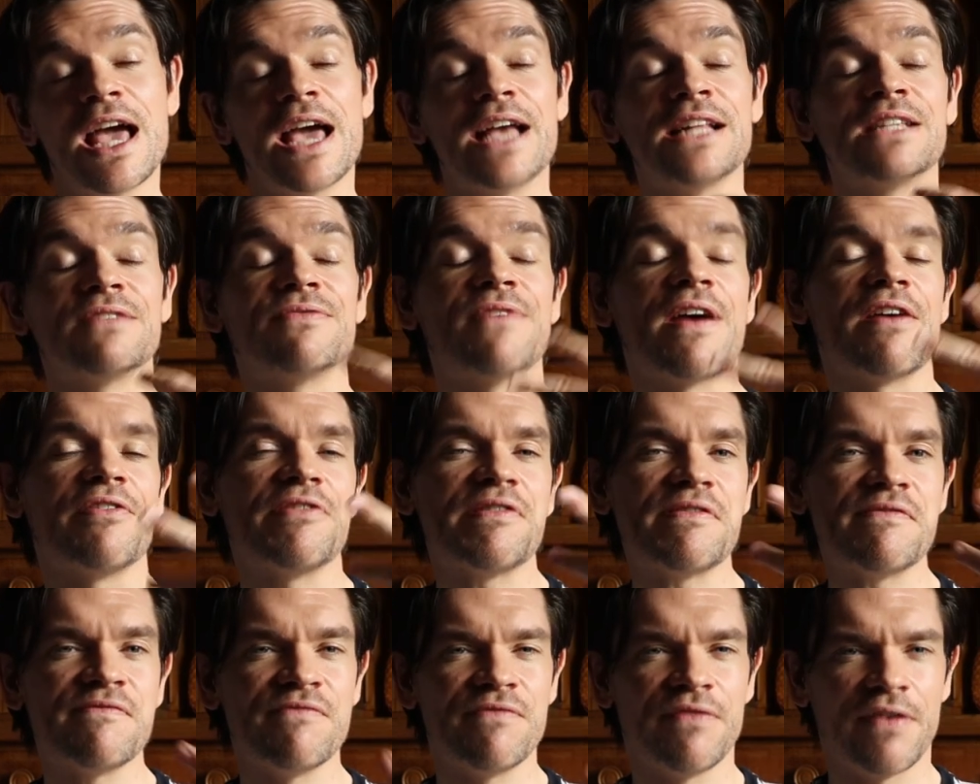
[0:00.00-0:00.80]
It's
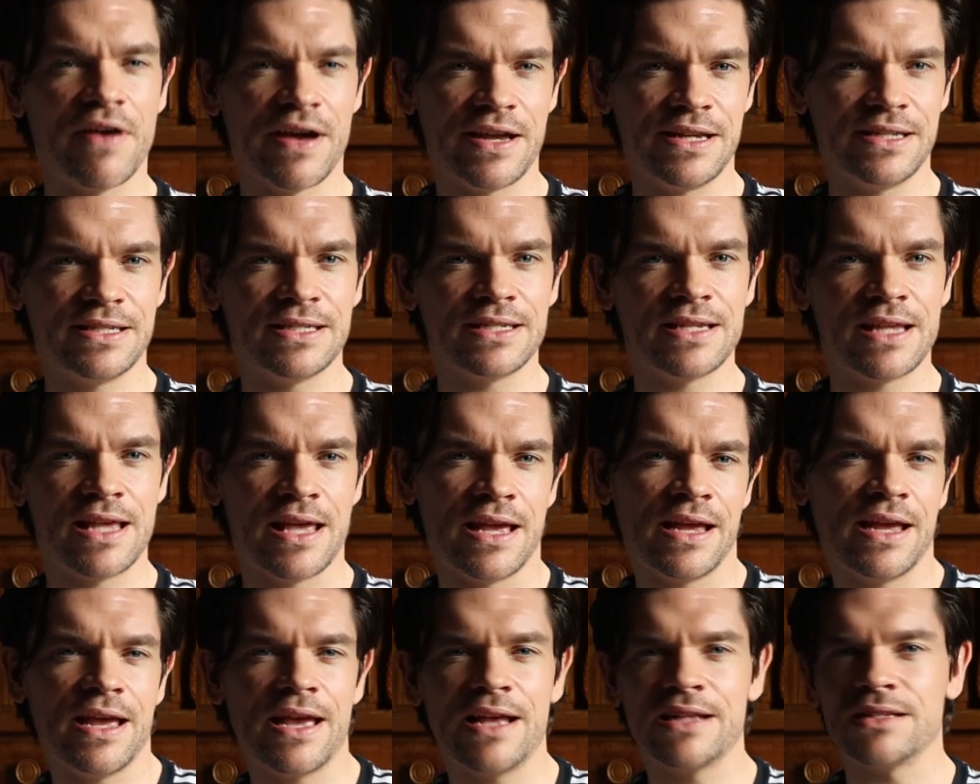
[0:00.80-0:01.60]
very
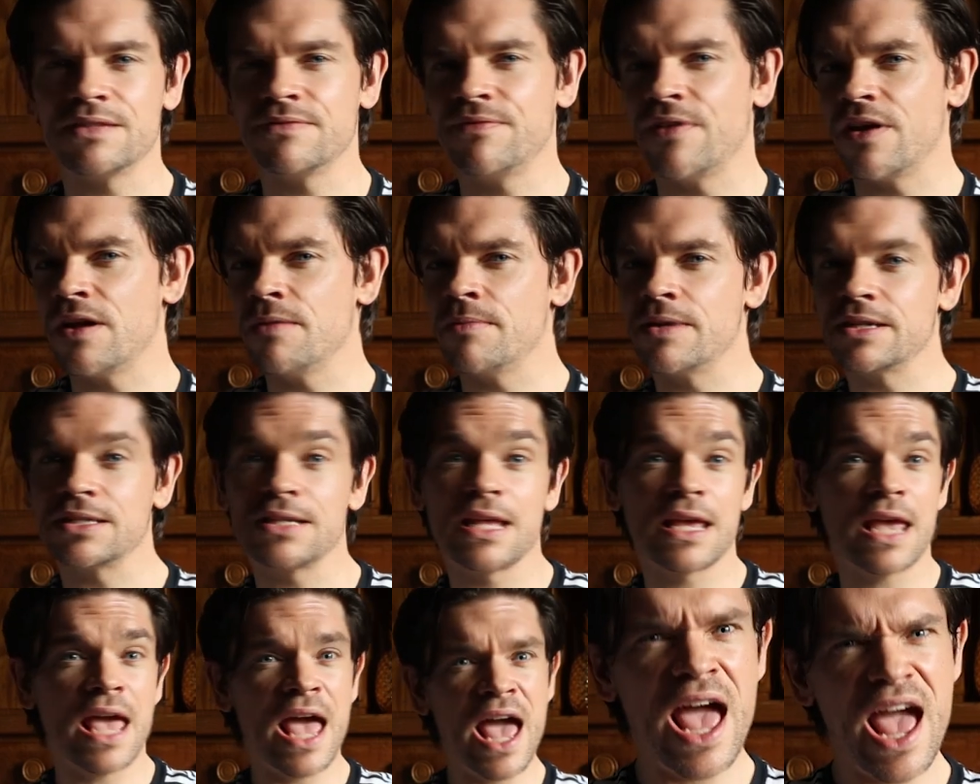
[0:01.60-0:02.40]
inviting. It's very much
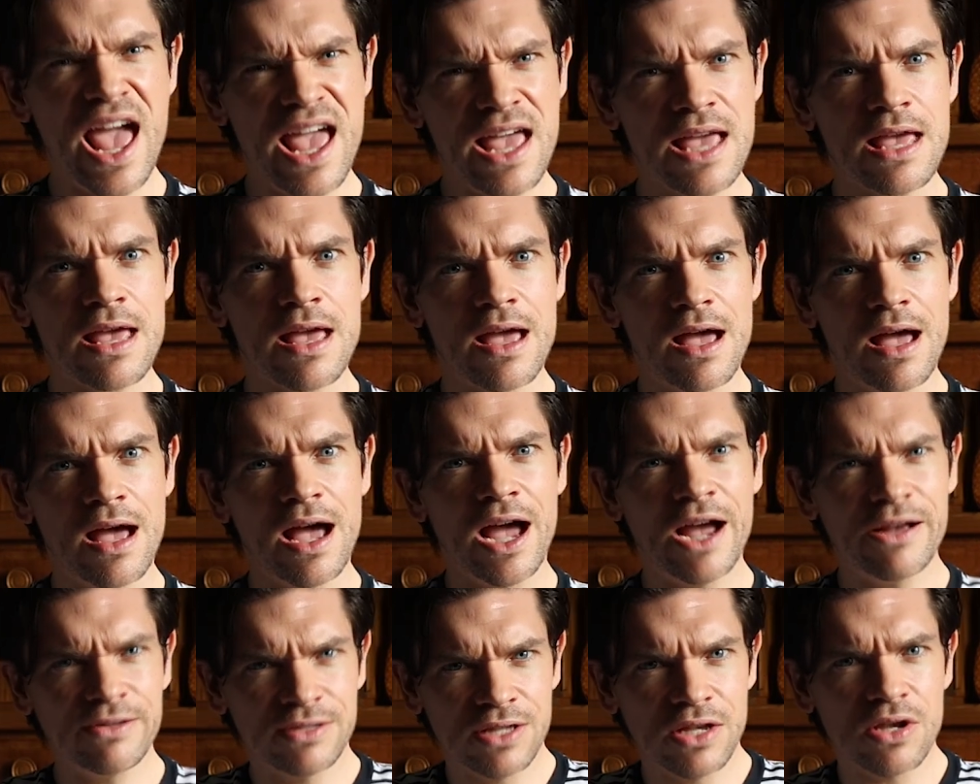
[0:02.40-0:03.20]
like, hey,
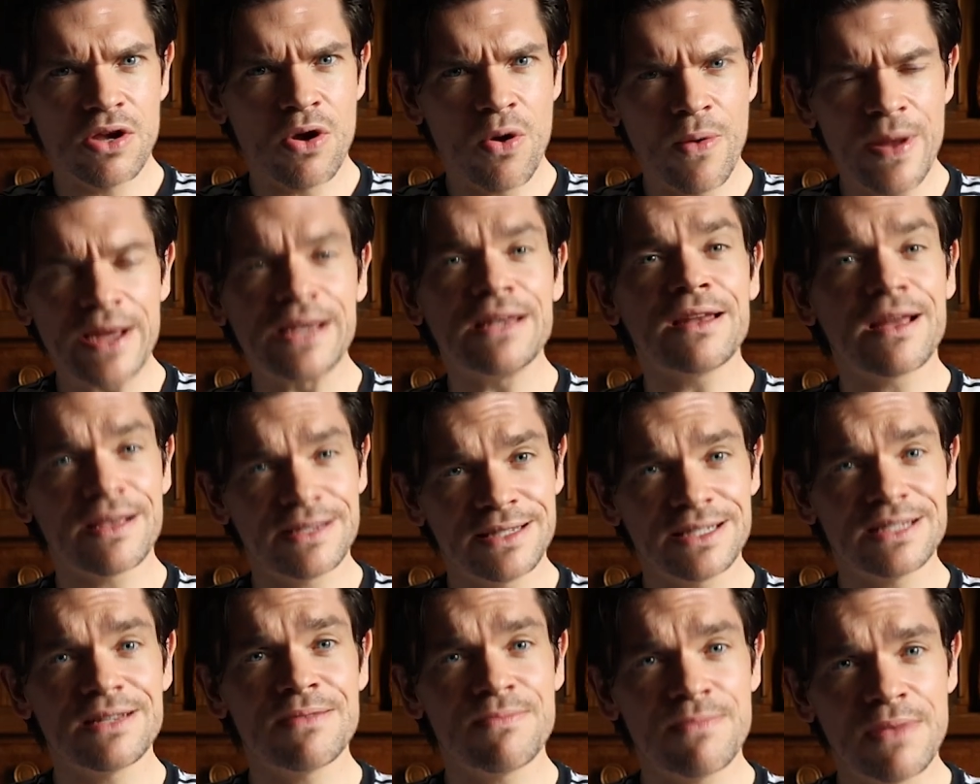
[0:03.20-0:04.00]
how's it going?
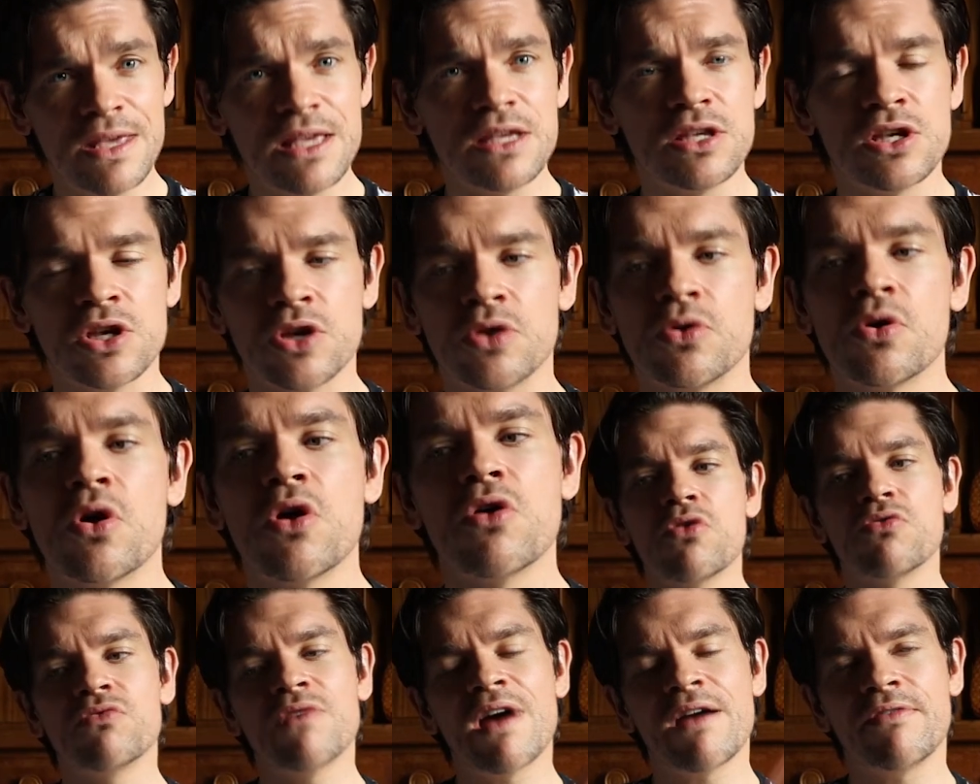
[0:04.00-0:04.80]
Nice to meet you.
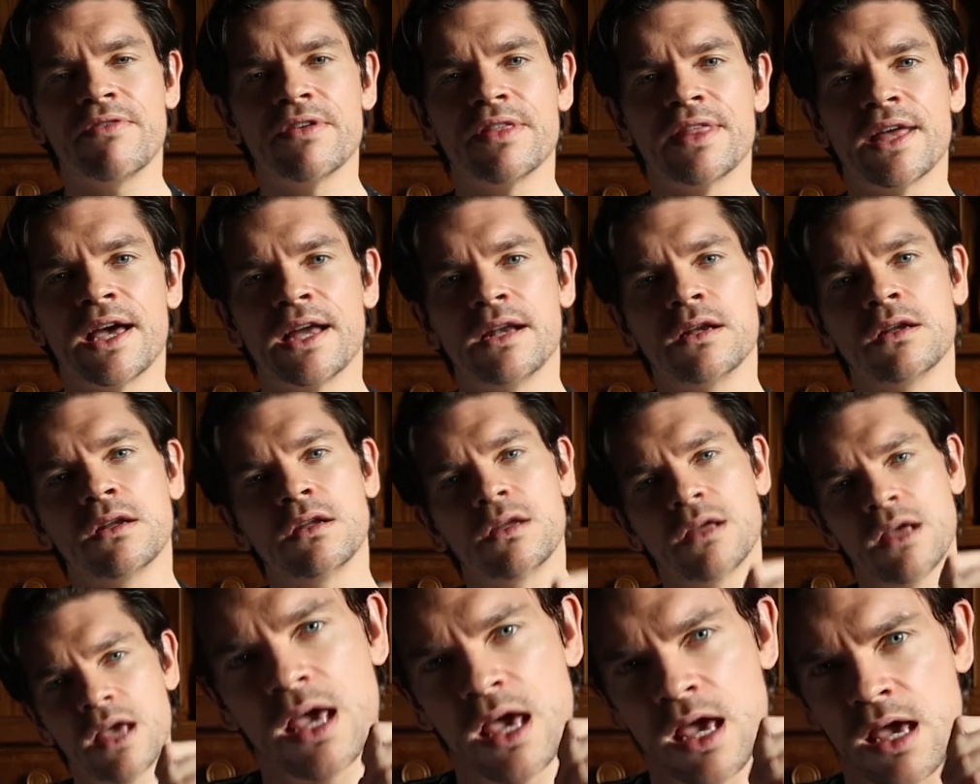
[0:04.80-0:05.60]
Rather than,
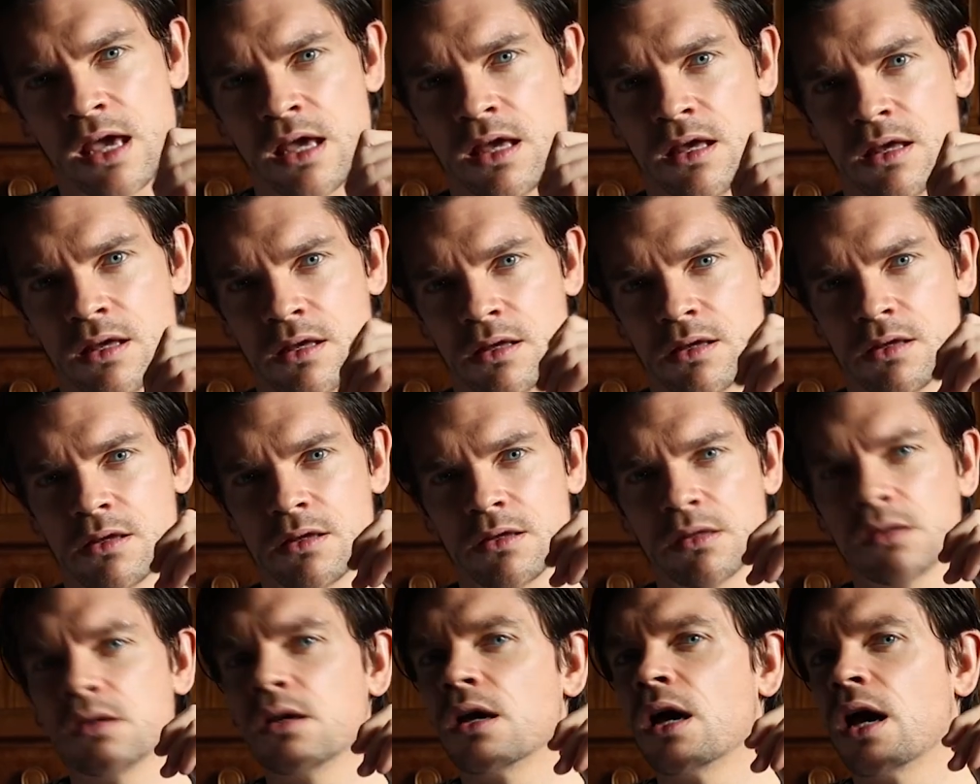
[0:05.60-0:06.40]
hey,
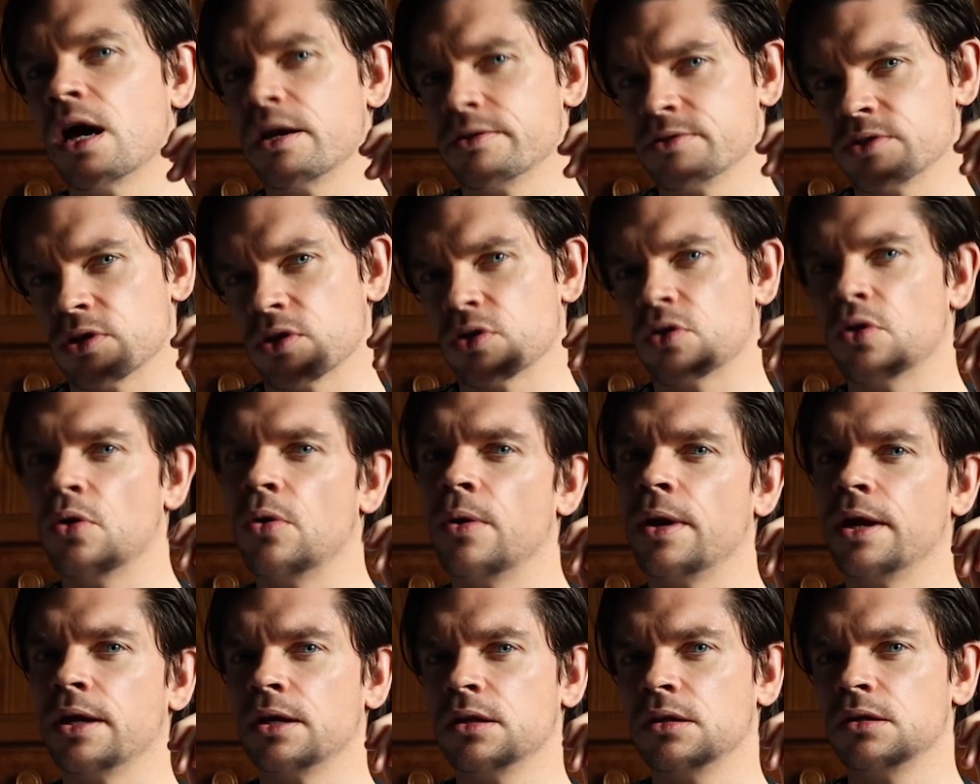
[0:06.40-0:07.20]
how's it
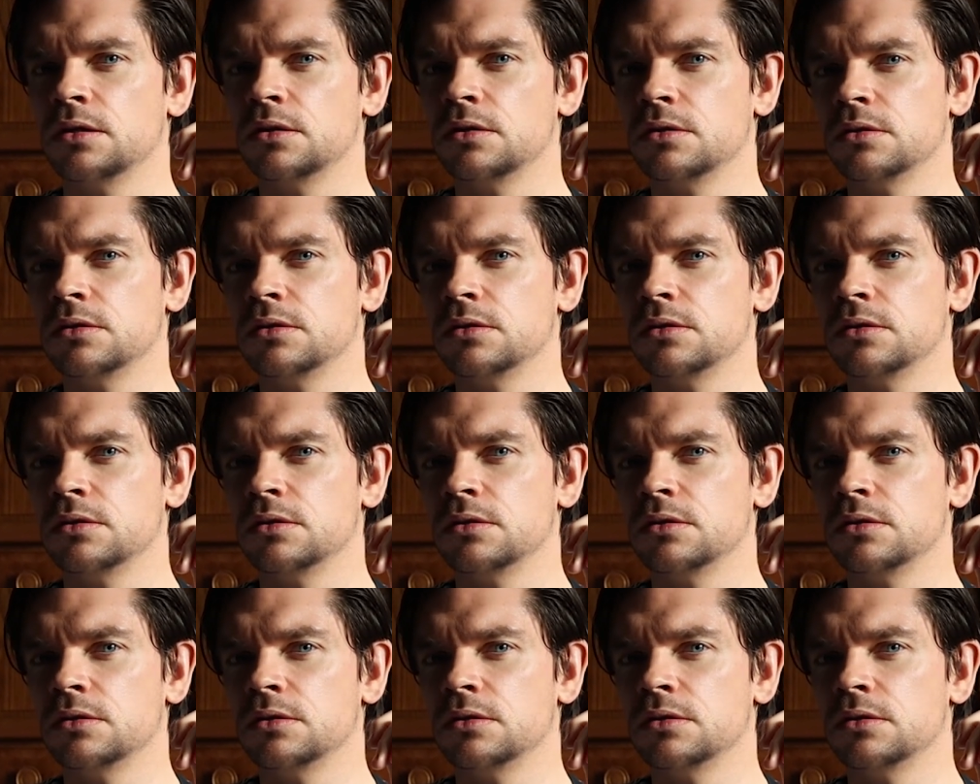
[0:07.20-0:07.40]
going?